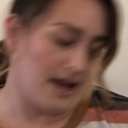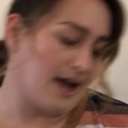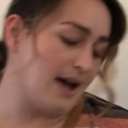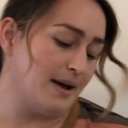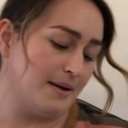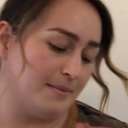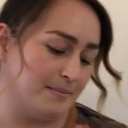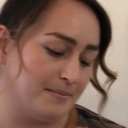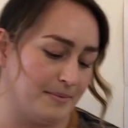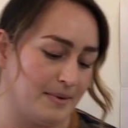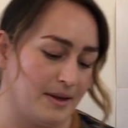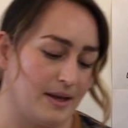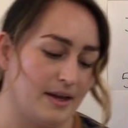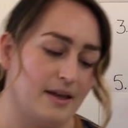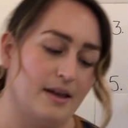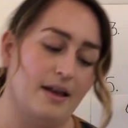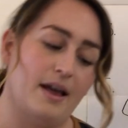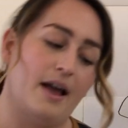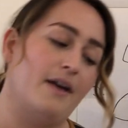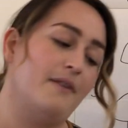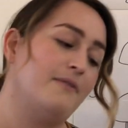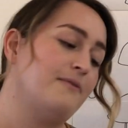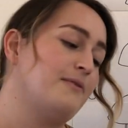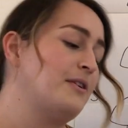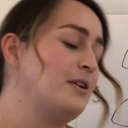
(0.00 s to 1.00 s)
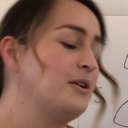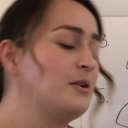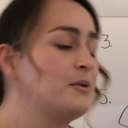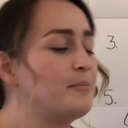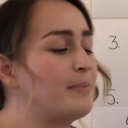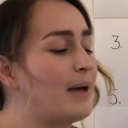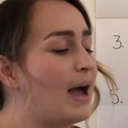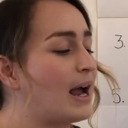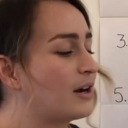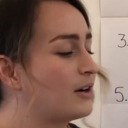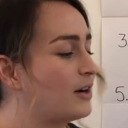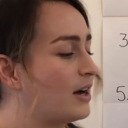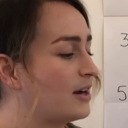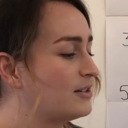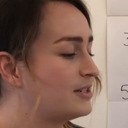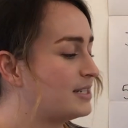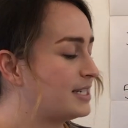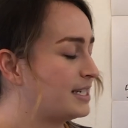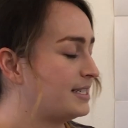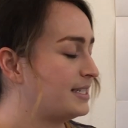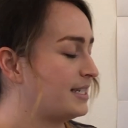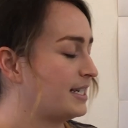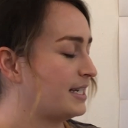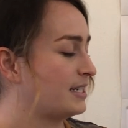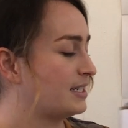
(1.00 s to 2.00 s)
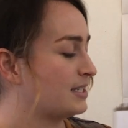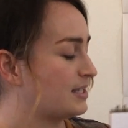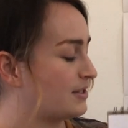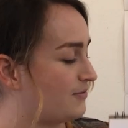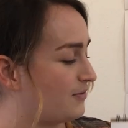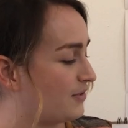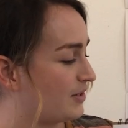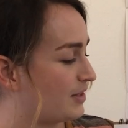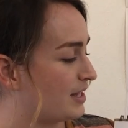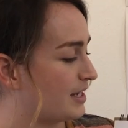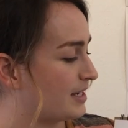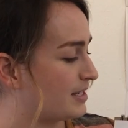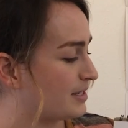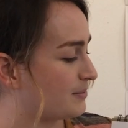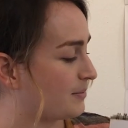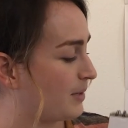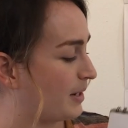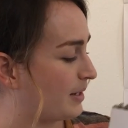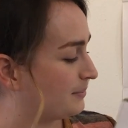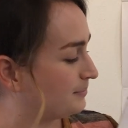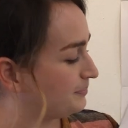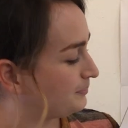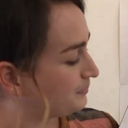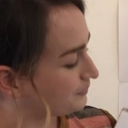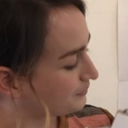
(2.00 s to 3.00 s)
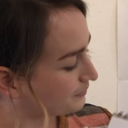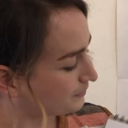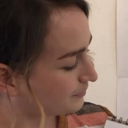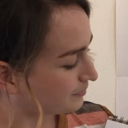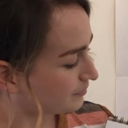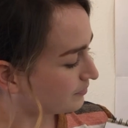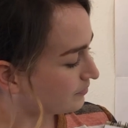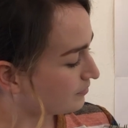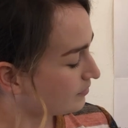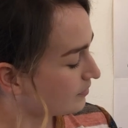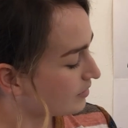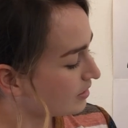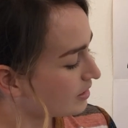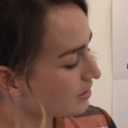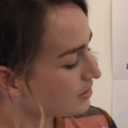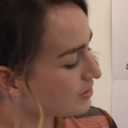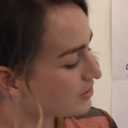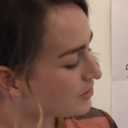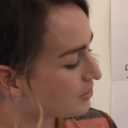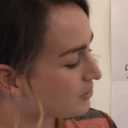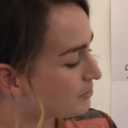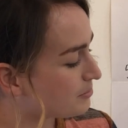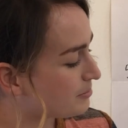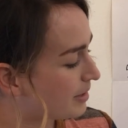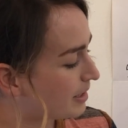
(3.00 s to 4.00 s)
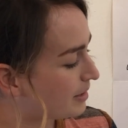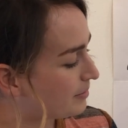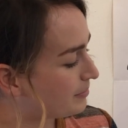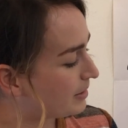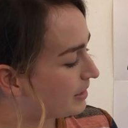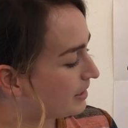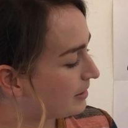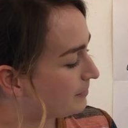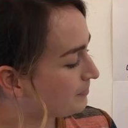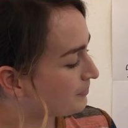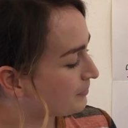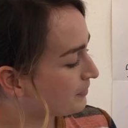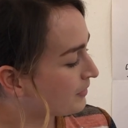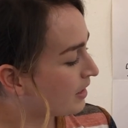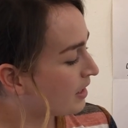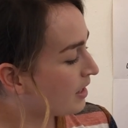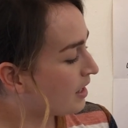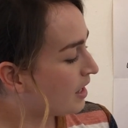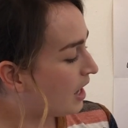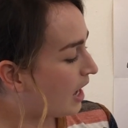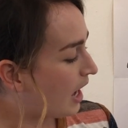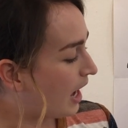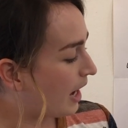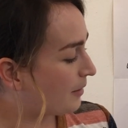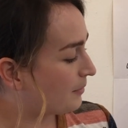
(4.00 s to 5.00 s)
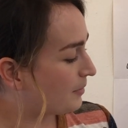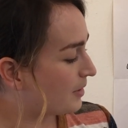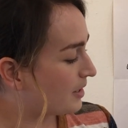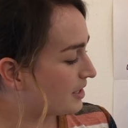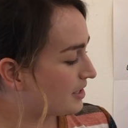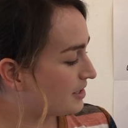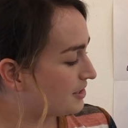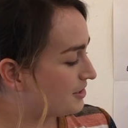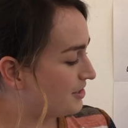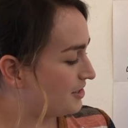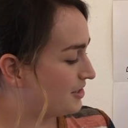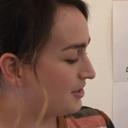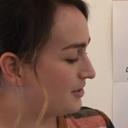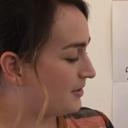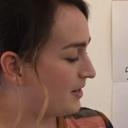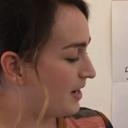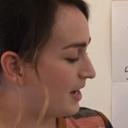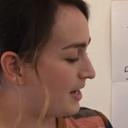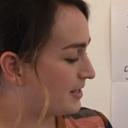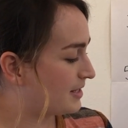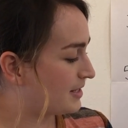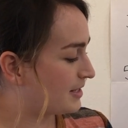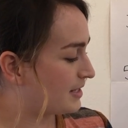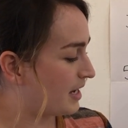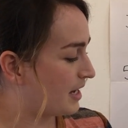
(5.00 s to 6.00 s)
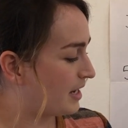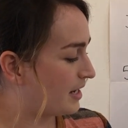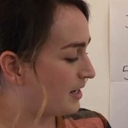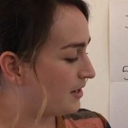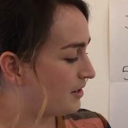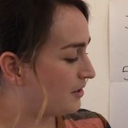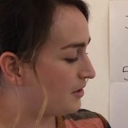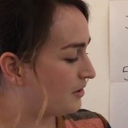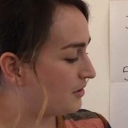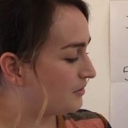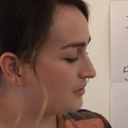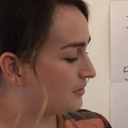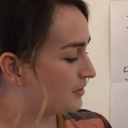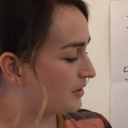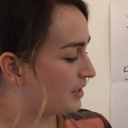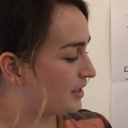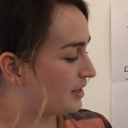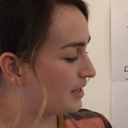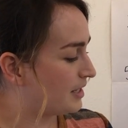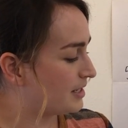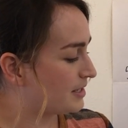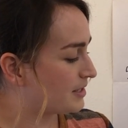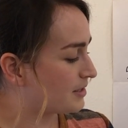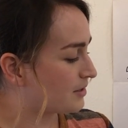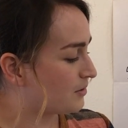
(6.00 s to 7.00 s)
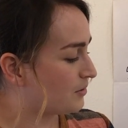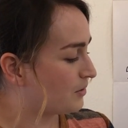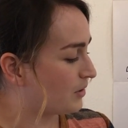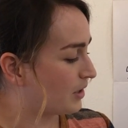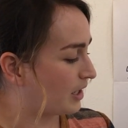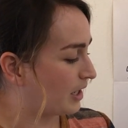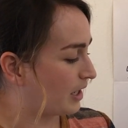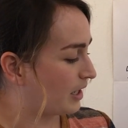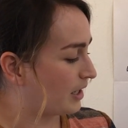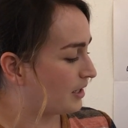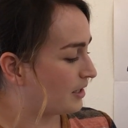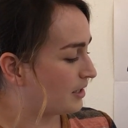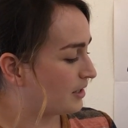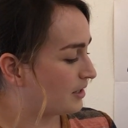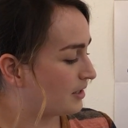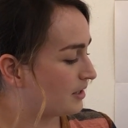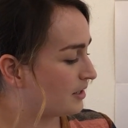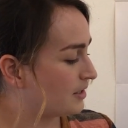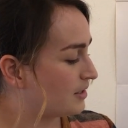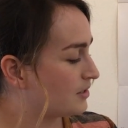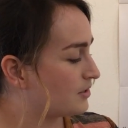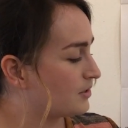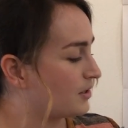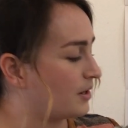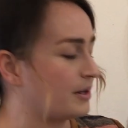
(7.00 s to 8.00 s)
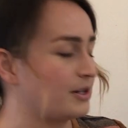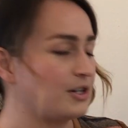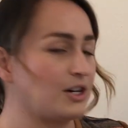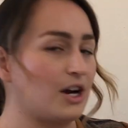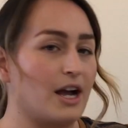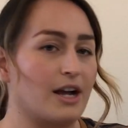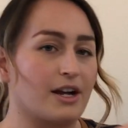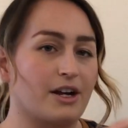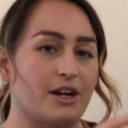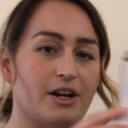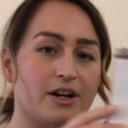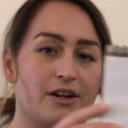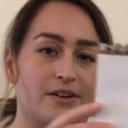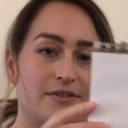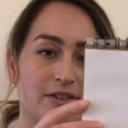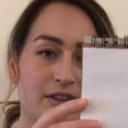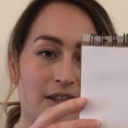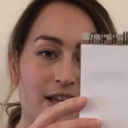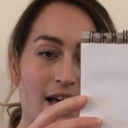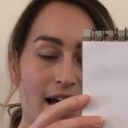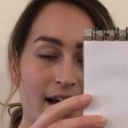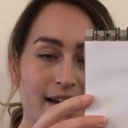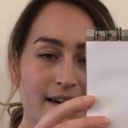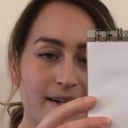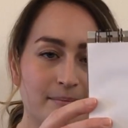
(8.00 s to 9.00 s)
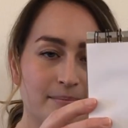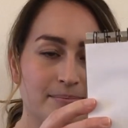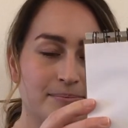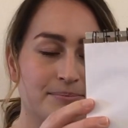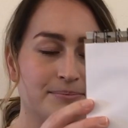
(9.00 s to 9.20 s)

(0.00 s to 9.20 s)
a few background details for this one. So maybe I want to do a sun over in this corner. So I draw a curved line